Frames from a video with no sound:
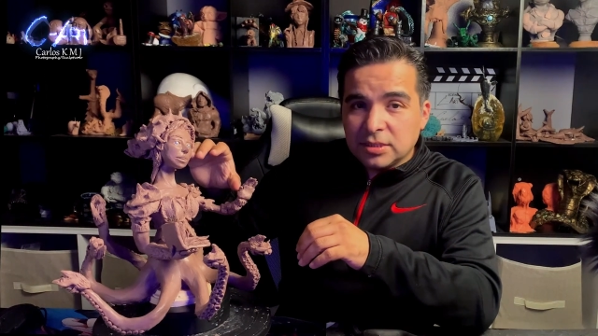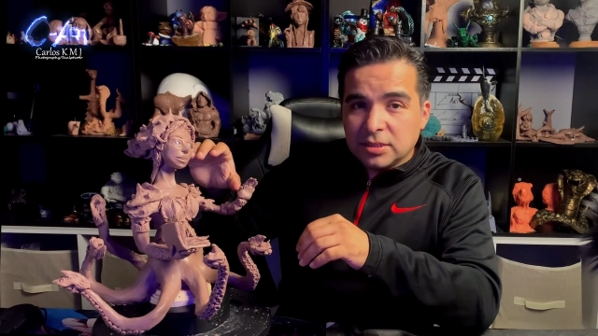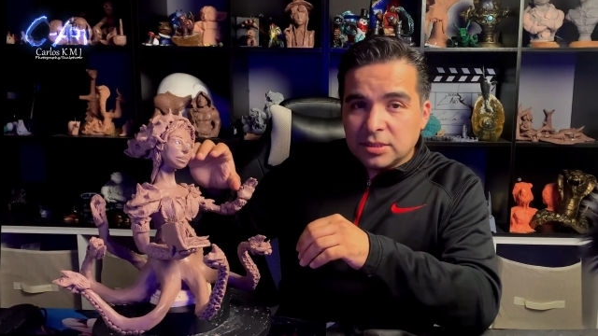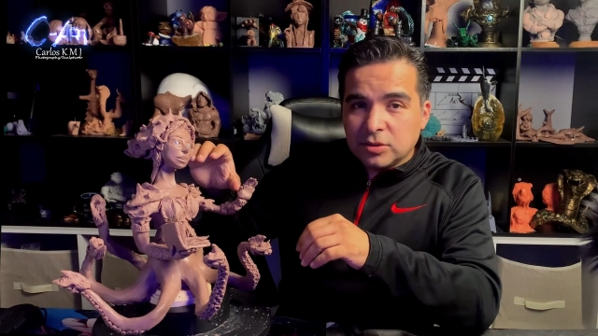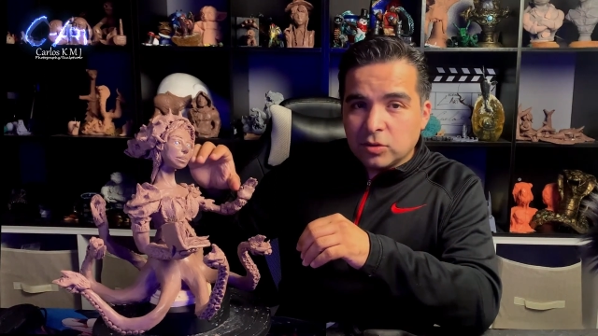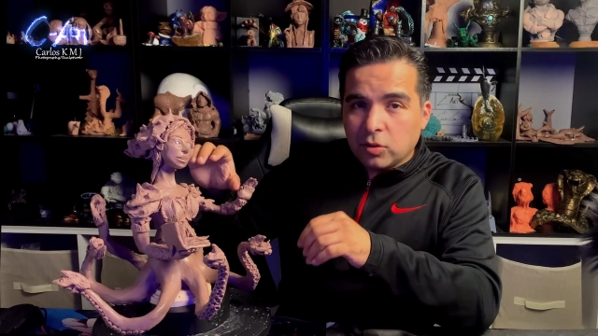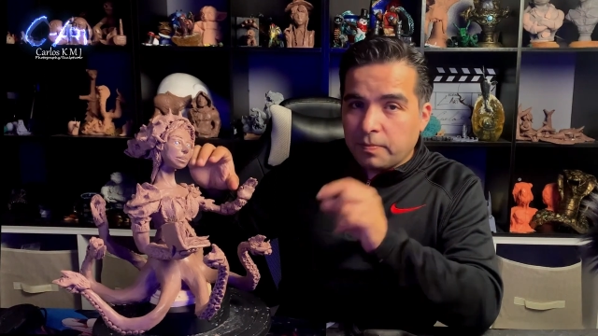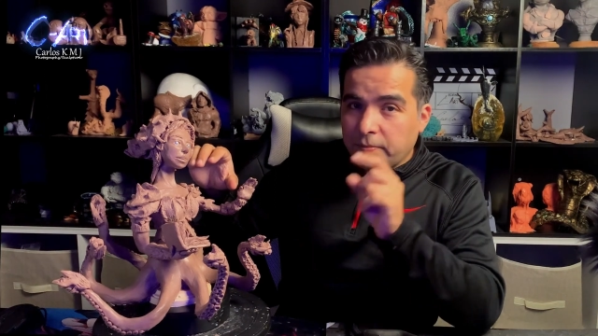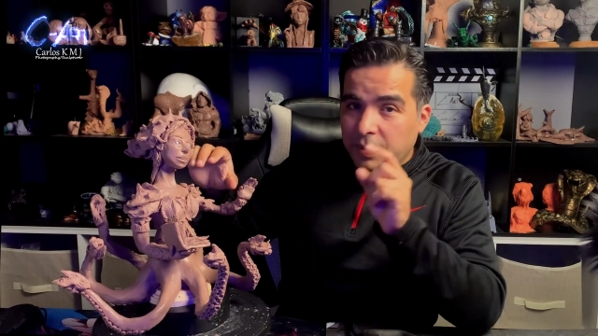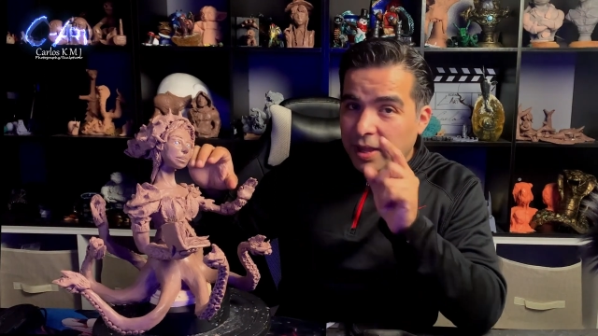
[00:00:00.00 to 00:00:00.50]
so
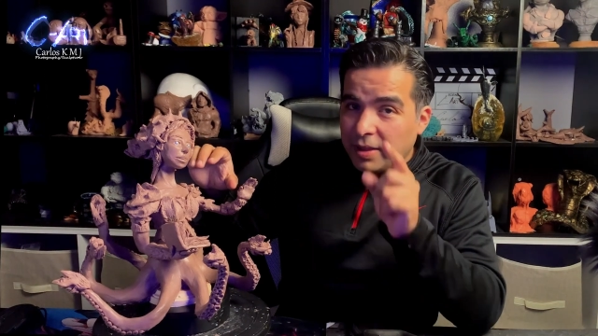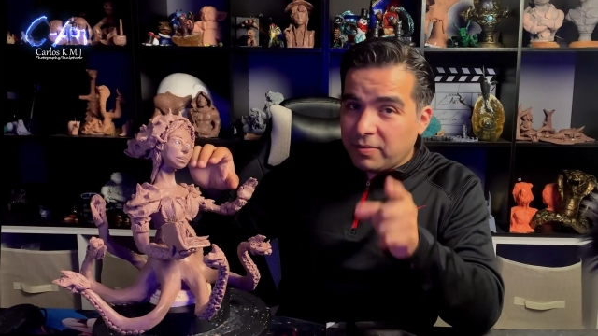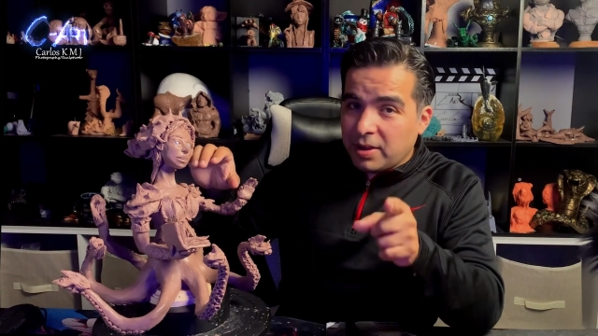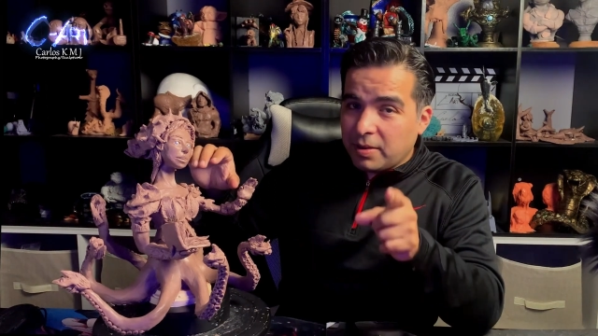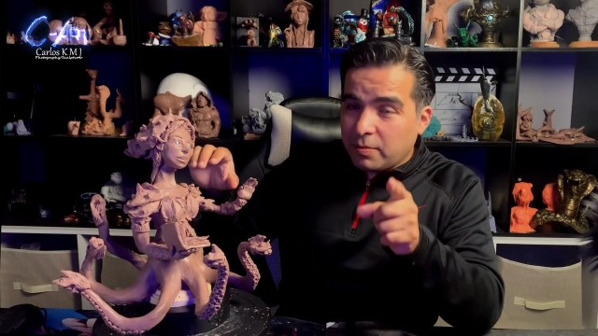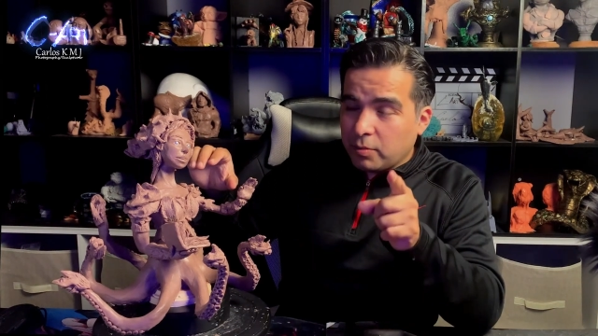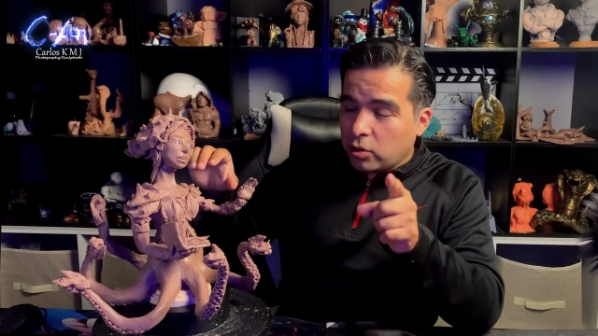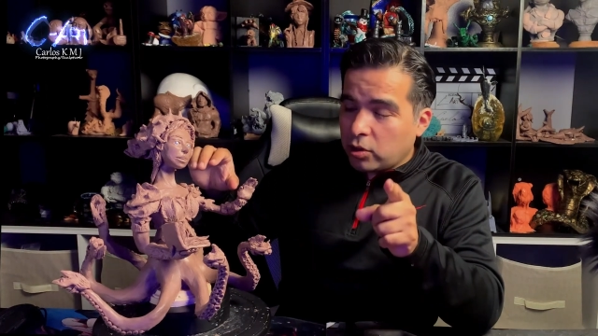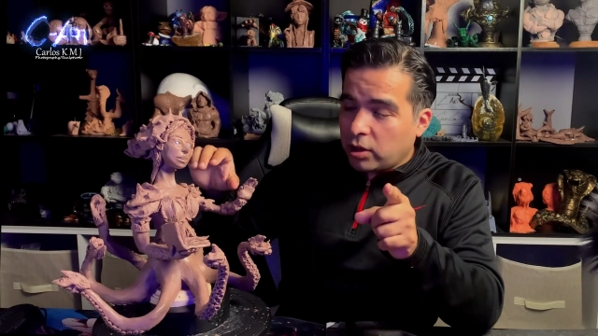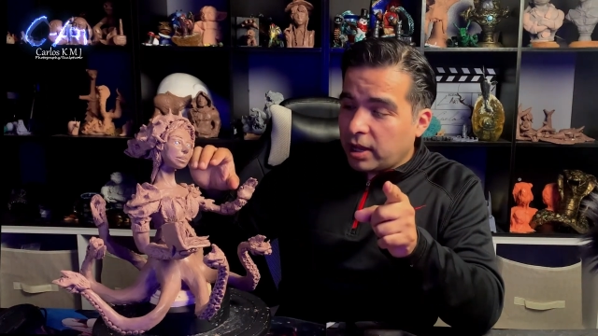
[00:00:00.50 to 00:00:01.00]
maybe I'm
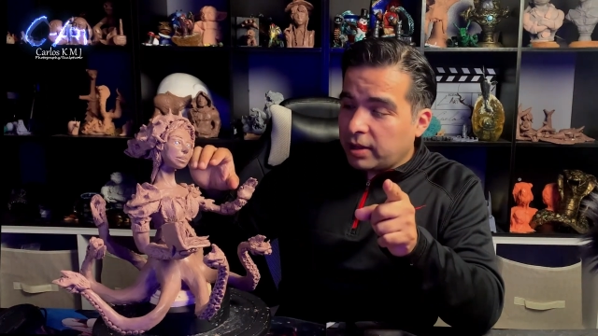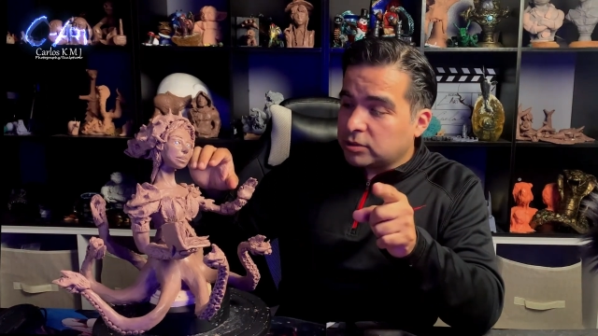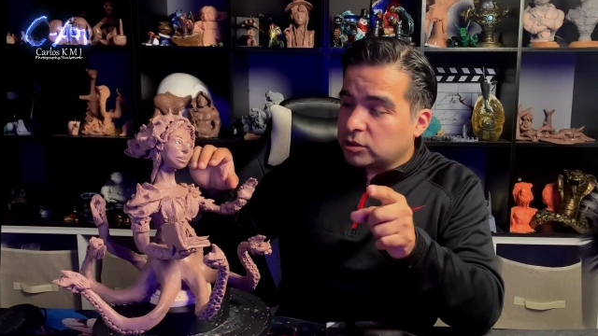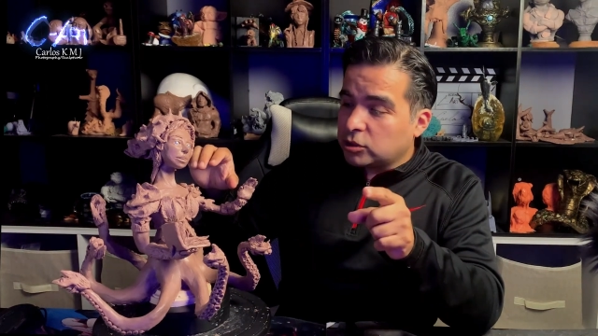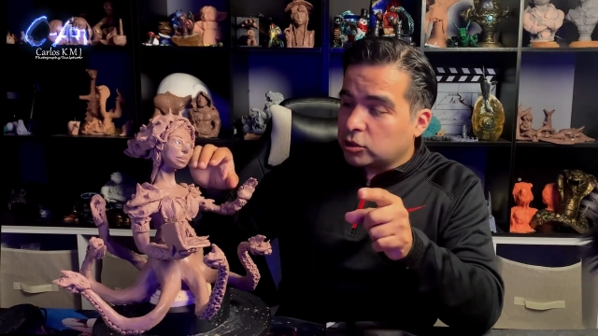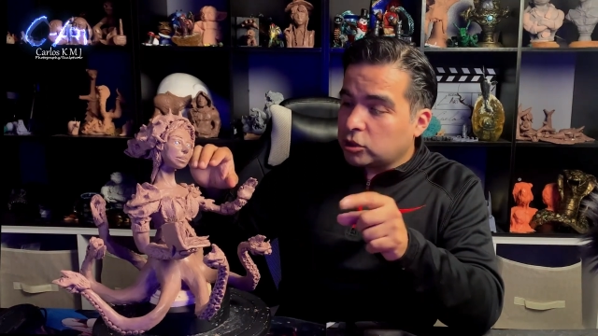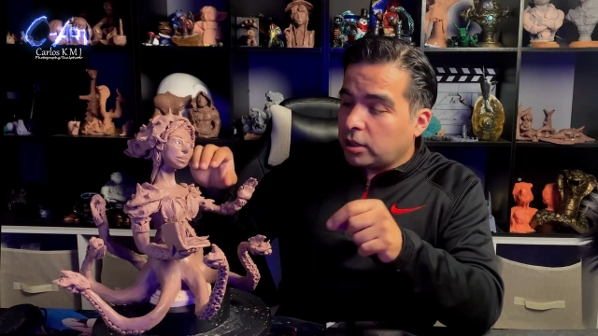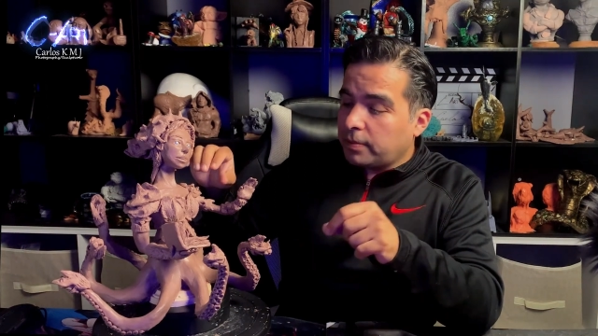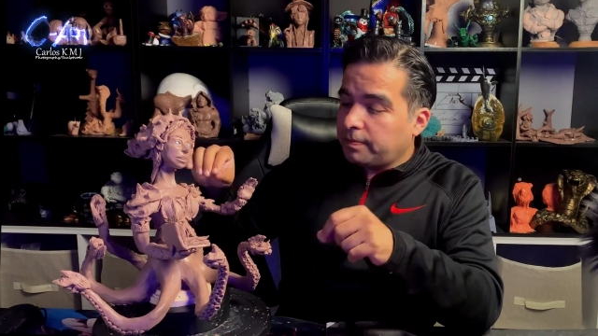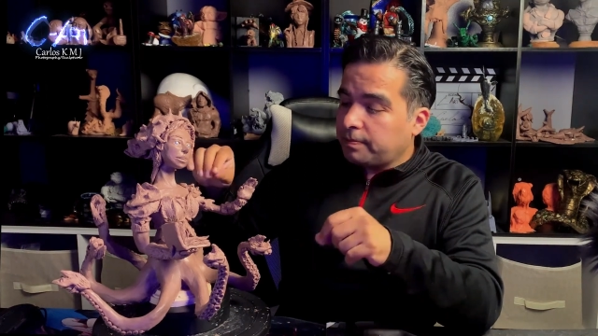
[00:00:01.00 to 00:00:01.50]
gonna have to stop.